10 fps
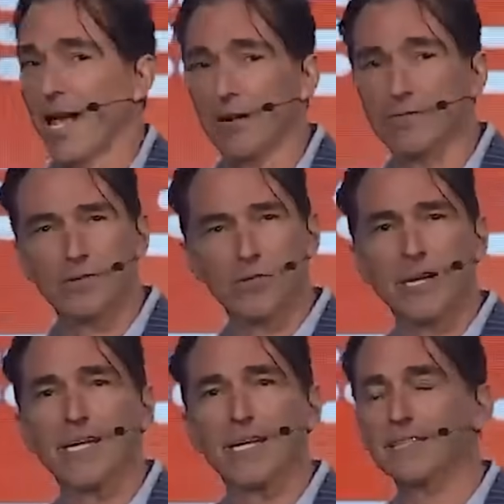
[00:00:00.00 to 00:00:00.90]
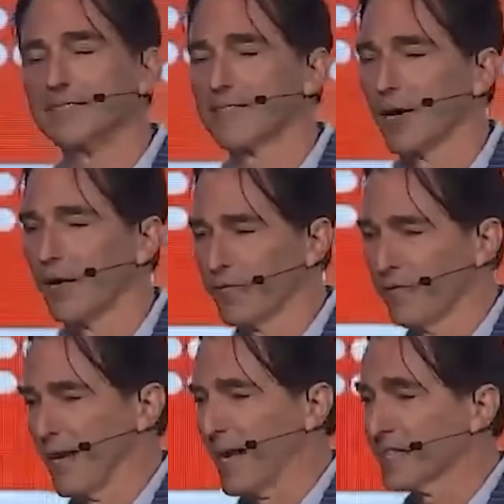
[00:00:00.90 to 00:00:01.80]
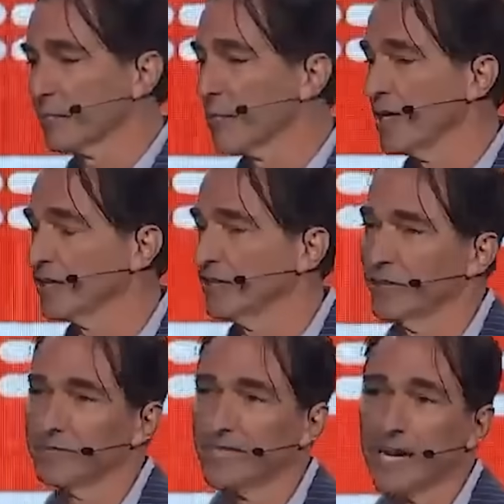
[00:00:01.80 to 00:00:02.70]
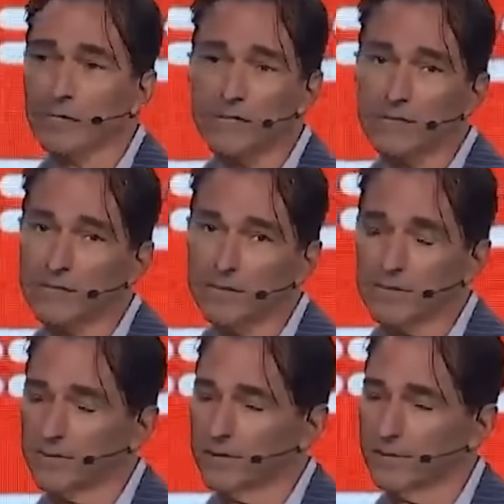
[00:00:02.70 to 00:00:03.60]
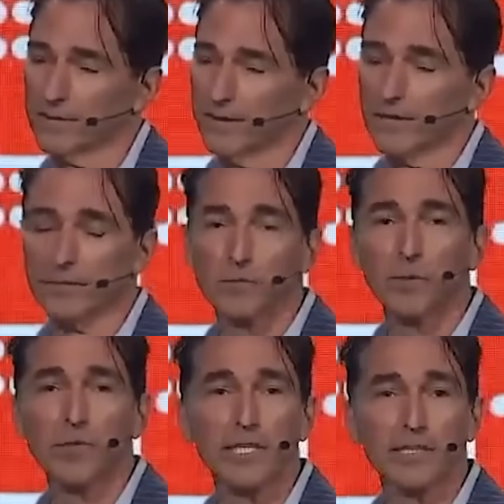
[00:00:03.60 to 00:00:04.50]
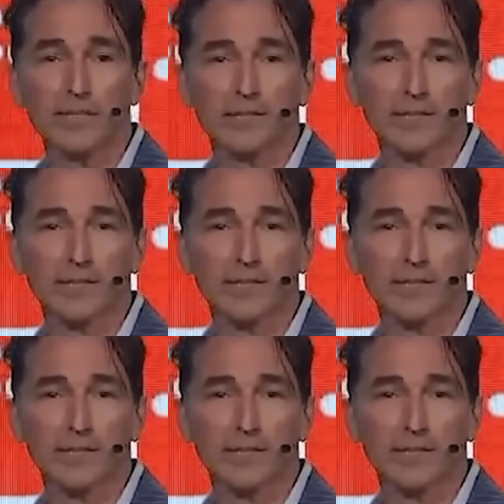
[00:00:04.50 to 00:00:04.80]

And for the arena itself, aspirations of timelessness, beauty,